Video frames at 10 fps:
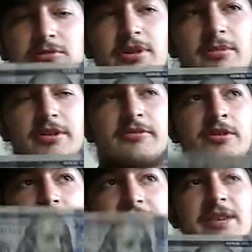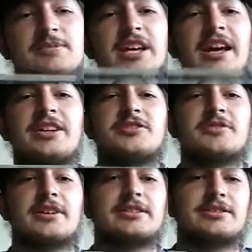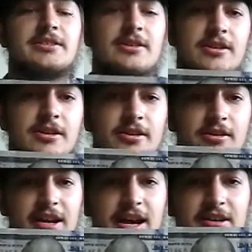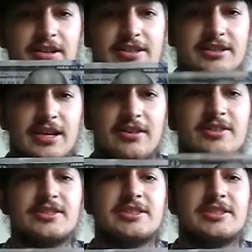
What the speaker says: the word I'm looking for? Tips and tricks on how to sell your